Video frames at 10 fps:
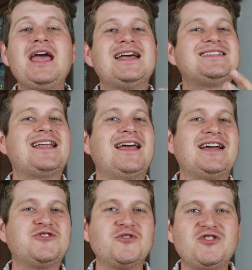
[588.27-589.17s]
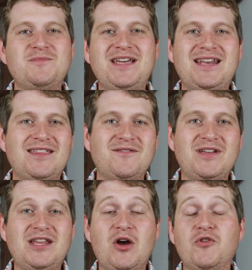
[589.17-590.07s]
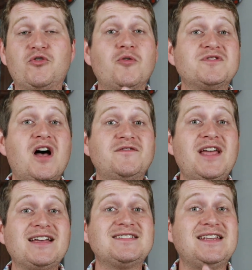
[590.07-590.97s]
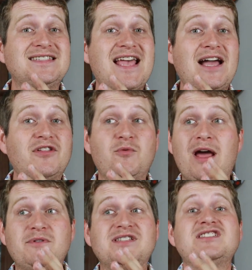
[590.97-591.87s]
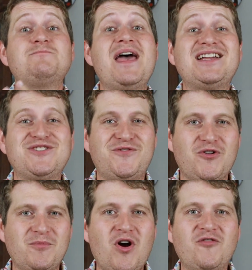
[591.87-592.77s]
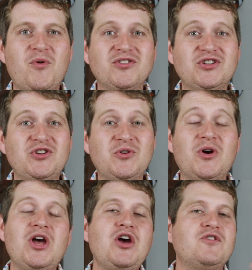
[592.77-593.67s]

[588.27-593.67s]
It's kind of like I told you at the beginning of the video. The Chrome Soft X did exactly what I would expect a firm golf ball to do.